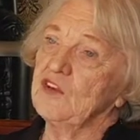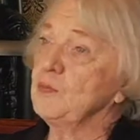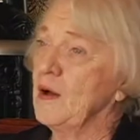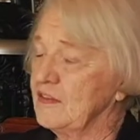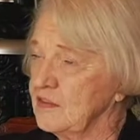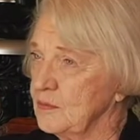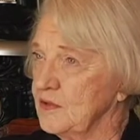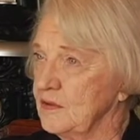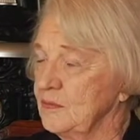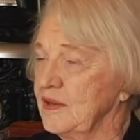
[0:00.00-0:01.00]

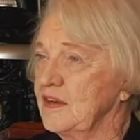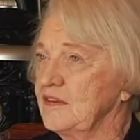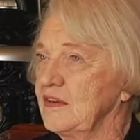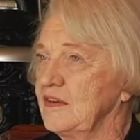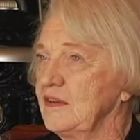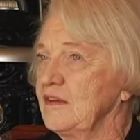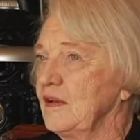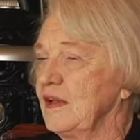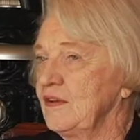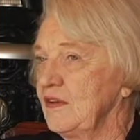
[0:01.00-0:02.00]
possible, because
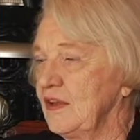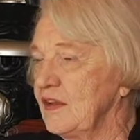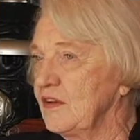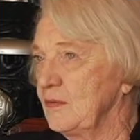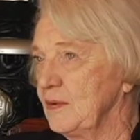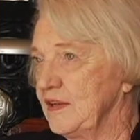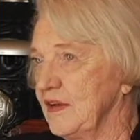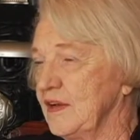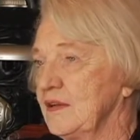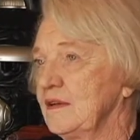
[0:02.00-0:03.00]
it needed to be
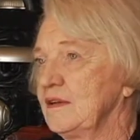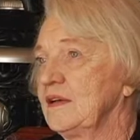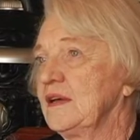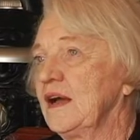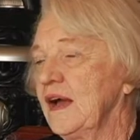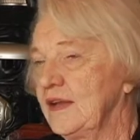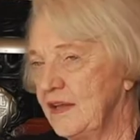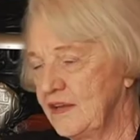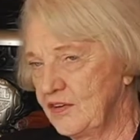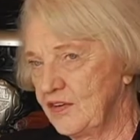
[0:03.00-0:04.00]
done. I
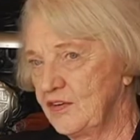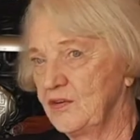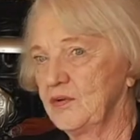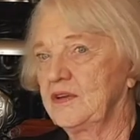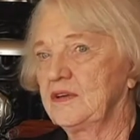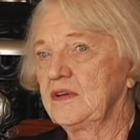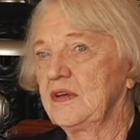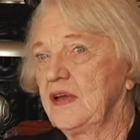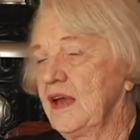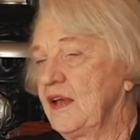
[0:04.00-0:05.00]
needed to do it.
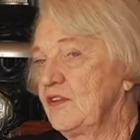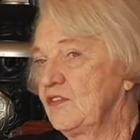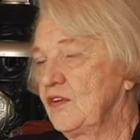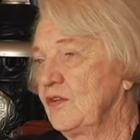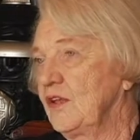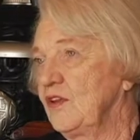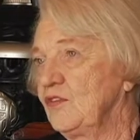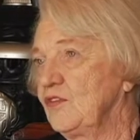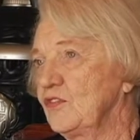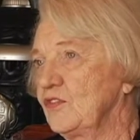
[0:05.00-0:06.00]
And so then
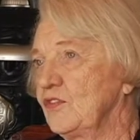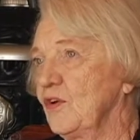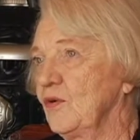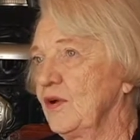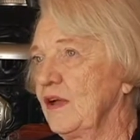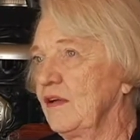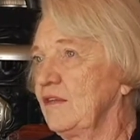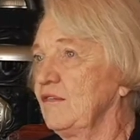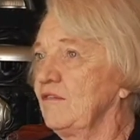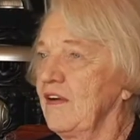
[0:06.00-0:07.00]
you just go ahead
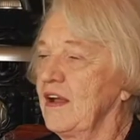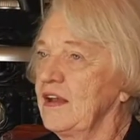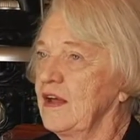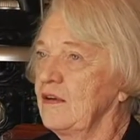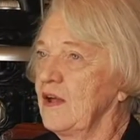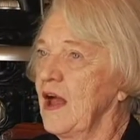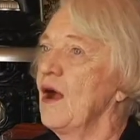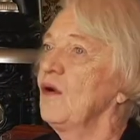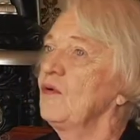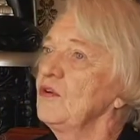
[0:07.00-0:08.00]
and find out
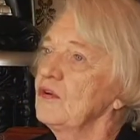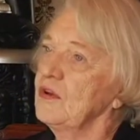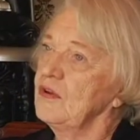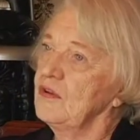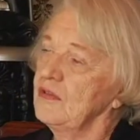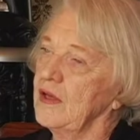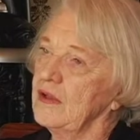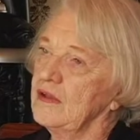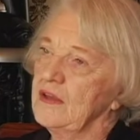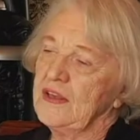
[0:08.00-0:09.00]
how you're going to do
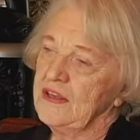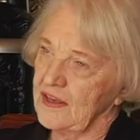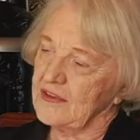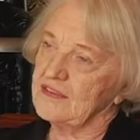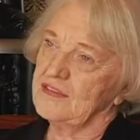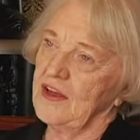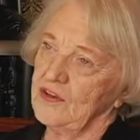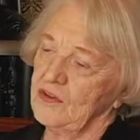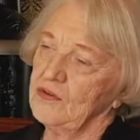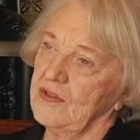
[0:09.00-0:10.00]
that. Yes, I
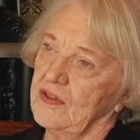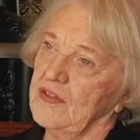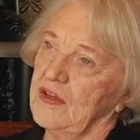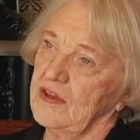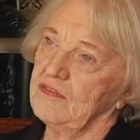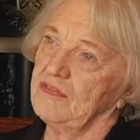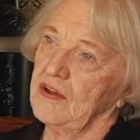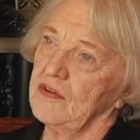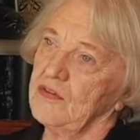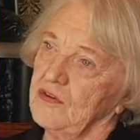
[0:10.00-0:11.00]
do think they can
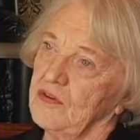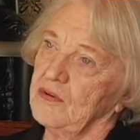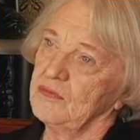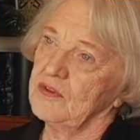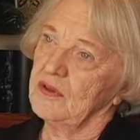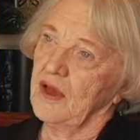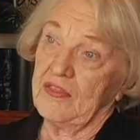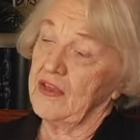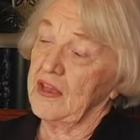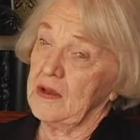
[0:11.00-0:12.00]
follow their dreams. I
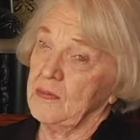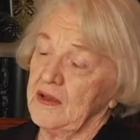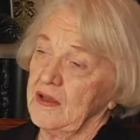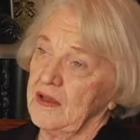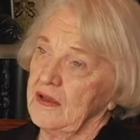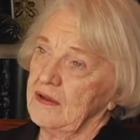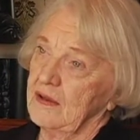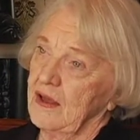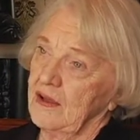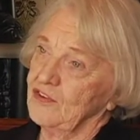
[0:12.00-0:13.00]
think anybody can,
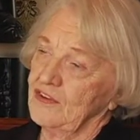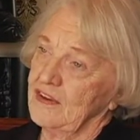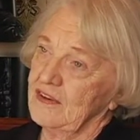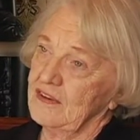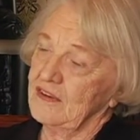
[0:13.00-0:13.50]
actually.